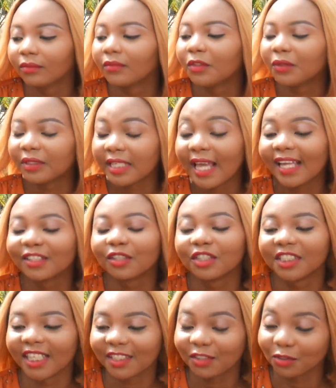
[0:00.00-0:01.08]
You say I
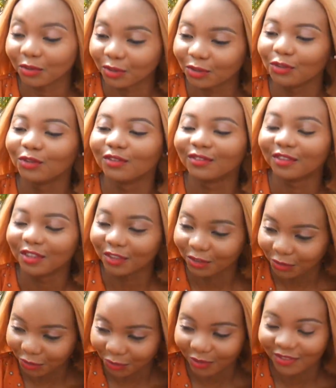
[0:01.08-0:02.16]
suggest you
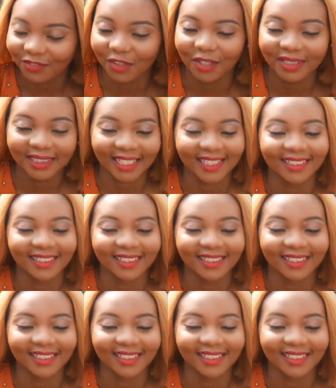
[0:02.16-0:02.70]
choose front end.